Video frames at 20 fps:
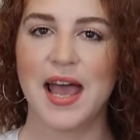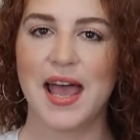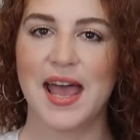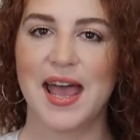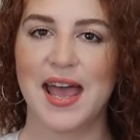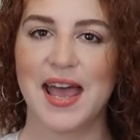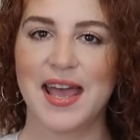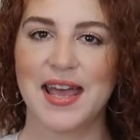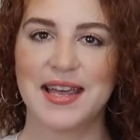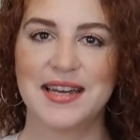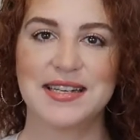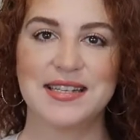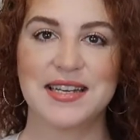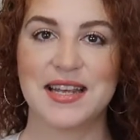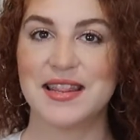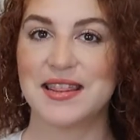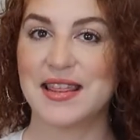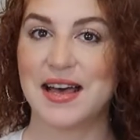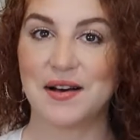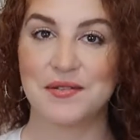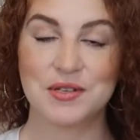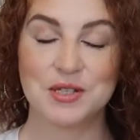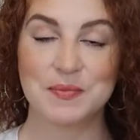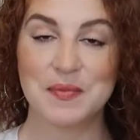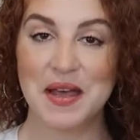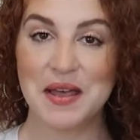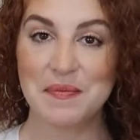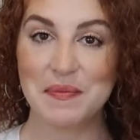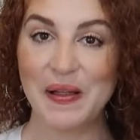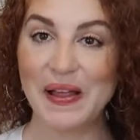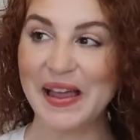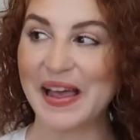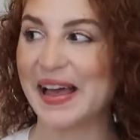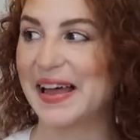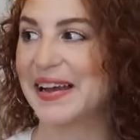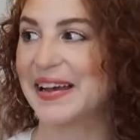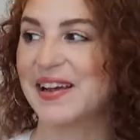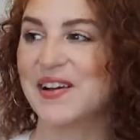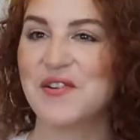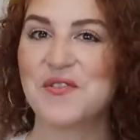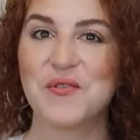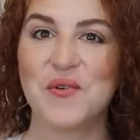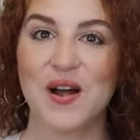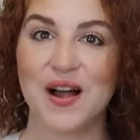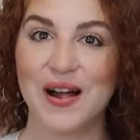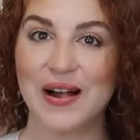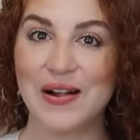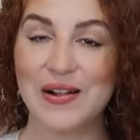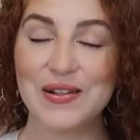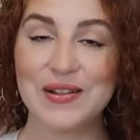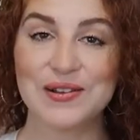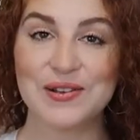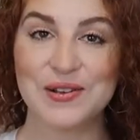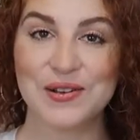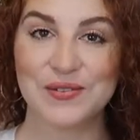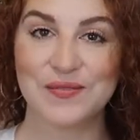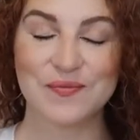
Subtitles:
and that was my plan. Well,